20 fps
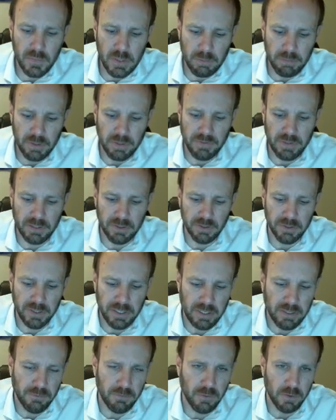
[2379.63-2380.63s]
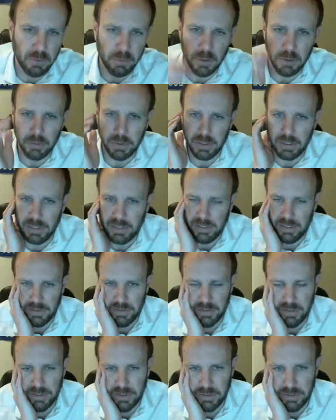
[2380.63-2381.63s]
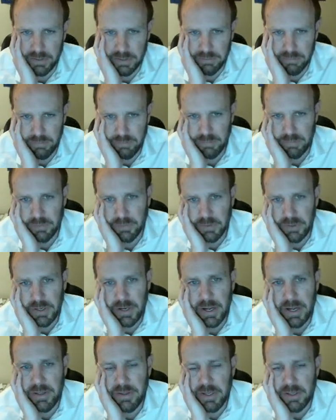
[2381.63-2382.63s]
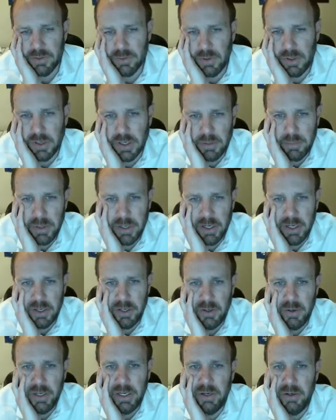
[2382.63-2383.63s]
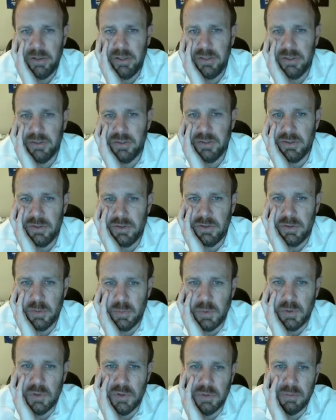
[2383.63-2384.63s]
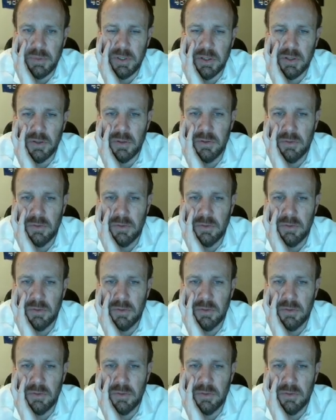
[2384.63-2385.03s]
but if I look at it for a moment, I can tell that, yeah, that's wrong. I may not know how it is supposed to be